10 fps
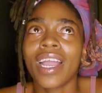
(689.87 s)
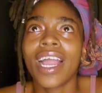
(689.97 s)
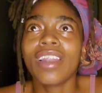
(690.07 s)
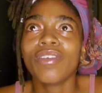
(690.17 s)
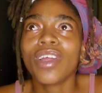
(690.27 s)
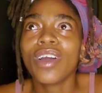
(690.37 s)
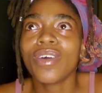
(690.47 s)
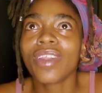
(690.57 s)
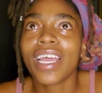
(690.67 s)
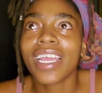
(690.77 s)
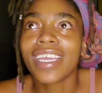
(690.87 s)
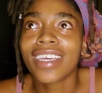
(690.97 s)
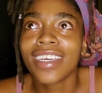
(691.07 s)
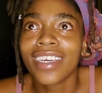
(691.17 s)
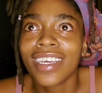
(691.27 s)
I don't know, like,
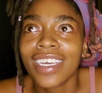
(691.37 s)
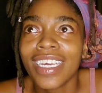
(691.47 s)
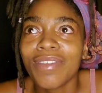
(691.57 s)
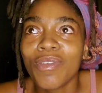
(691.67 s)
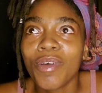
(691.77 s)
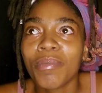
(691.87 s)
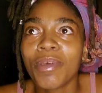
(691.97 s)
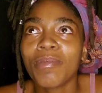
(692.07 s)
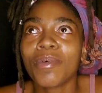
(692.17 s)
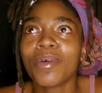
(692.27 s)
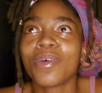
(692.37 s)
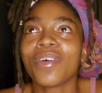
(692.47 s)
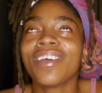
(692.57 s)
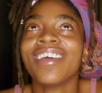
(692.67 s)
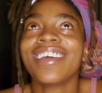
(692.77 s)
even with people,
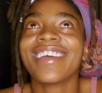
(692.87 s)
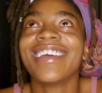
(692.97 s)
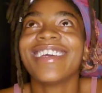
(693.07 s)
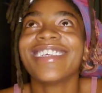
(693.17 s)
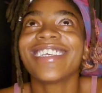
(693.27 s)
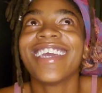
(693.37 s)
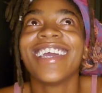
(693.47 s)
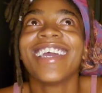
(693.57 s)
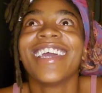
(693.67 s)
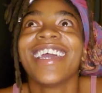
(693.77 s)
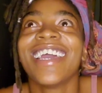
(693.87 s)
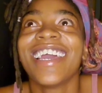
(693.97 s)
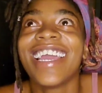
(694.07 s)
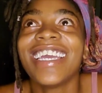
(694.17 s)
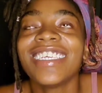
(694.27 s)

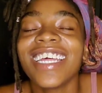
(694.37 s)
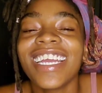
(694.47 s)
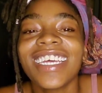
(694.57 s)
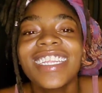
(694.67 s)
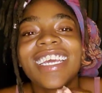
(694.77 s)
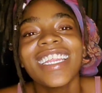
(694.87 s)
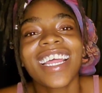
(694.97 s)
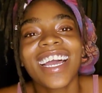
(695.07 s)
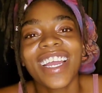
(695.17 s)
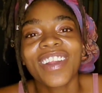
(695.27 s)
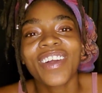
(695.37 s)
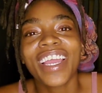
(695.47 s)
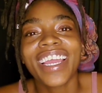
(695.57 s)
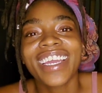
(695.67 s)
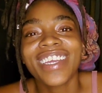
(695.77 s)
it's like a thin line,
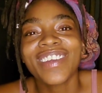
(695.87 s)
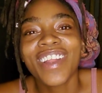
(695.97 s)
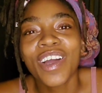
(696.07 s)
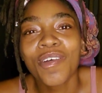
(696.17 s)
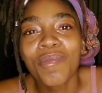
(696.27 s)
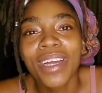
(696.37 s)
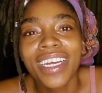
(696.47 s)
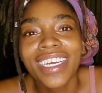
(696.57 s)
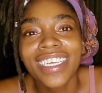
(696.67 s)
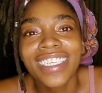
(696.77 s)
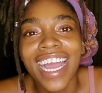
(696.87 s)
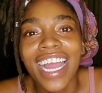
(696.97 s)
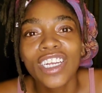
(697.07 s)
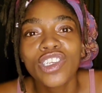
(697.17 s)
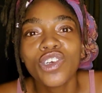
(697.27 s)
okay? You know, because
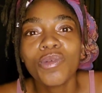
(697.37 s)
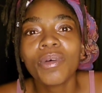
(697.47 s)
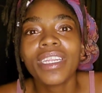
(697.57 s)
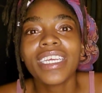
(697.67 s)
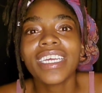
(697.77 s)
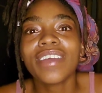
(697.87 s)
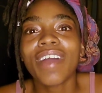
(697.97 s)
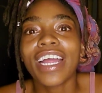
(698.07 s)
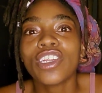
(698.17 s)
I don't believe